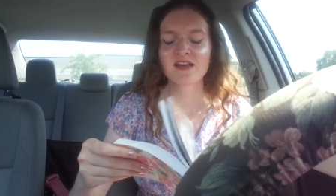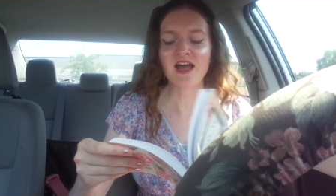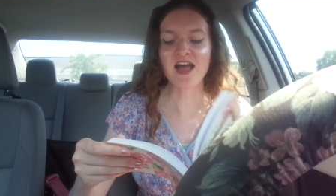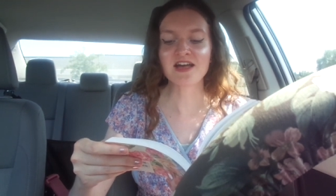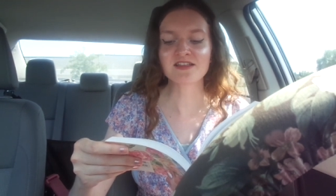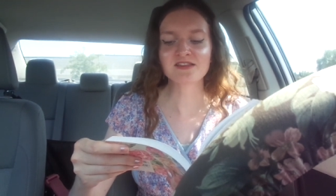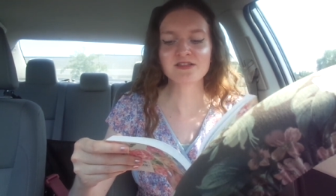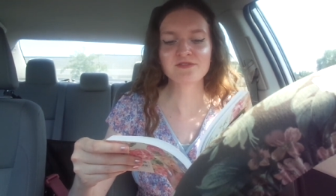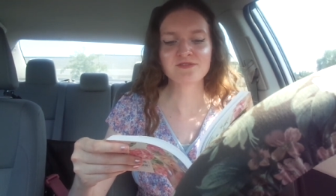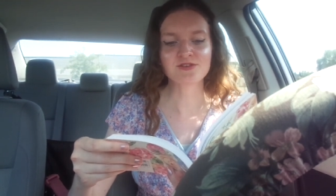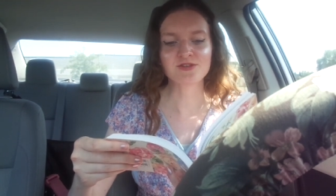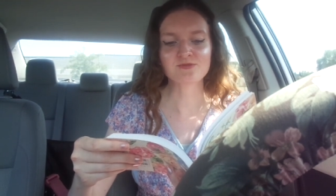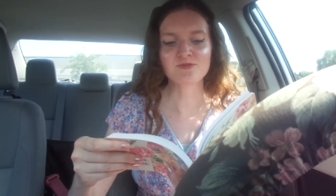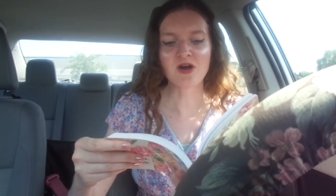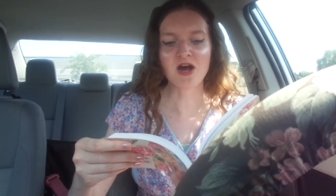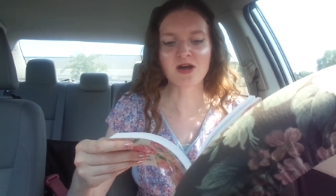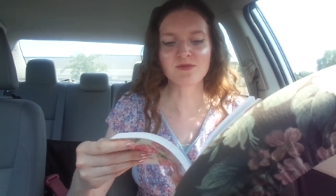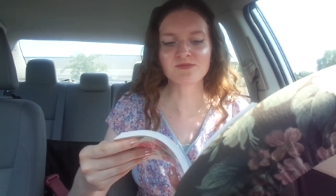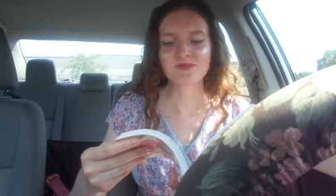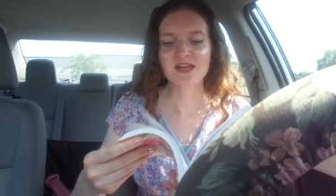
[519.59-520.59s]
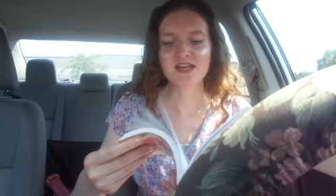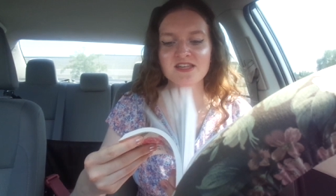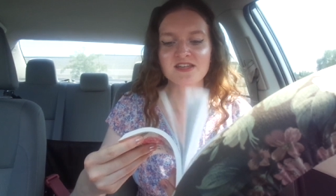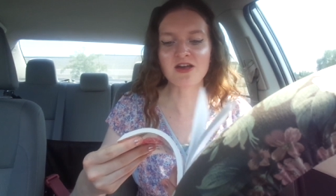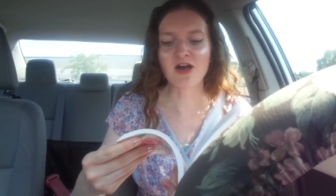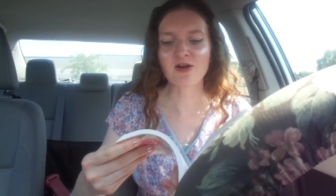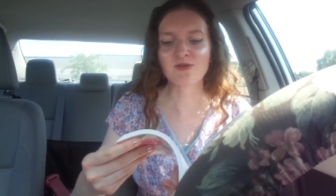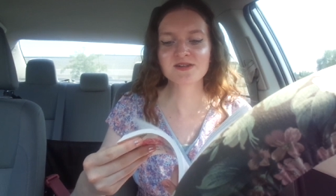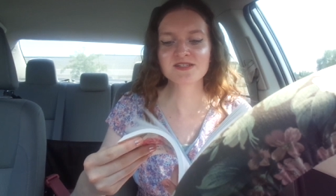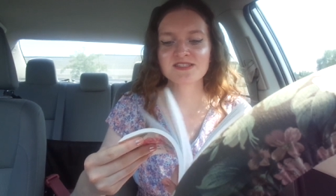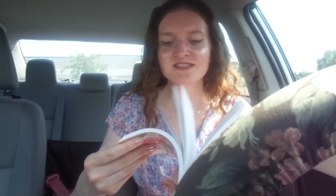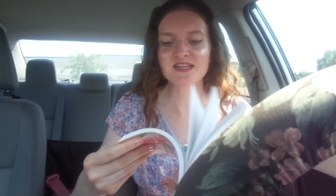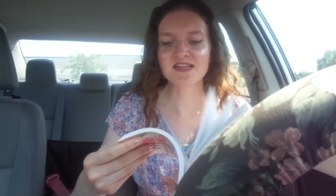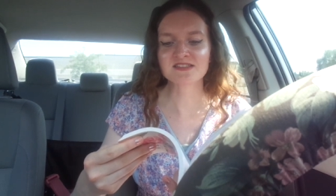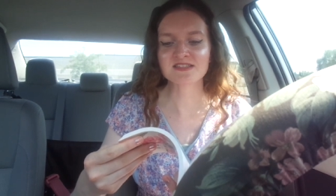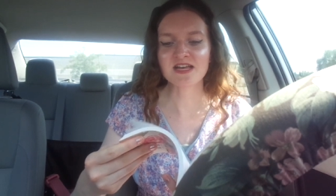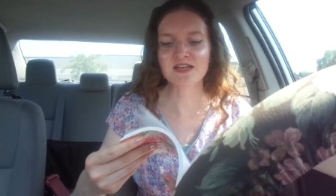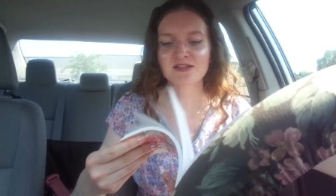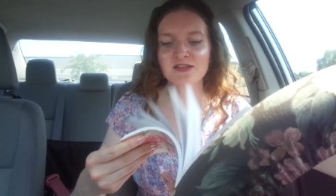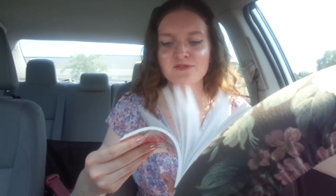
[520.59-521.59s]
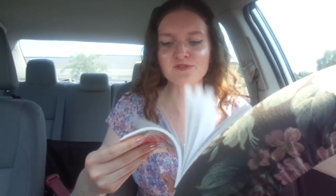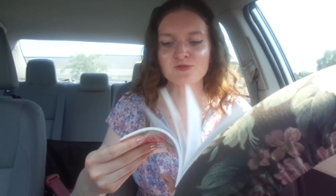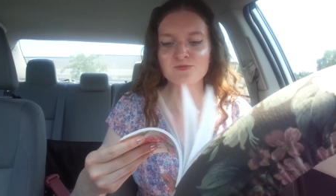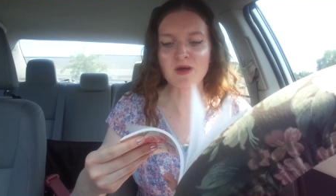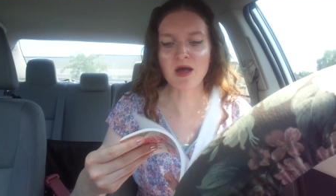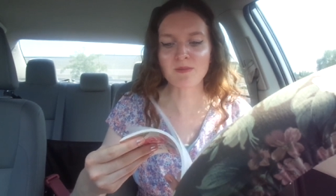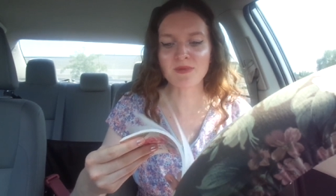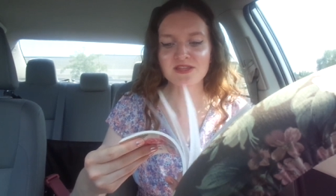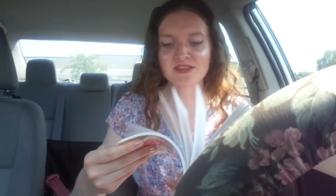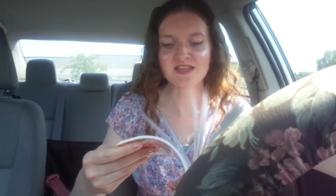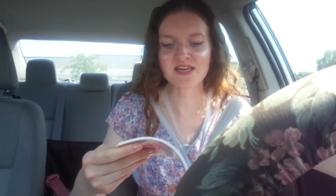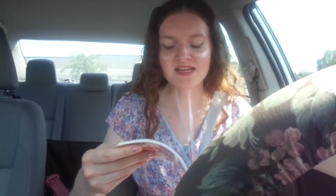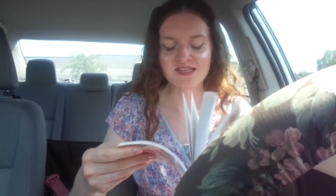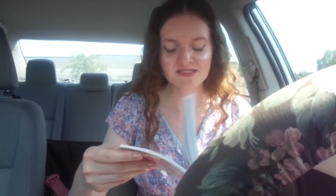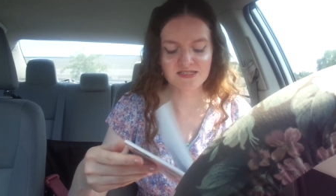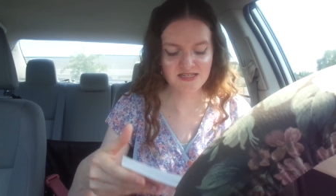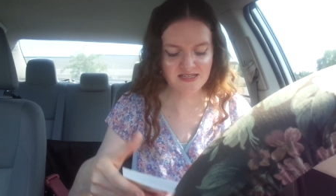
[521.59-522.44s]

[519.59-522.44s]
I love you, mom. And it always says, I love you, mom, at the end.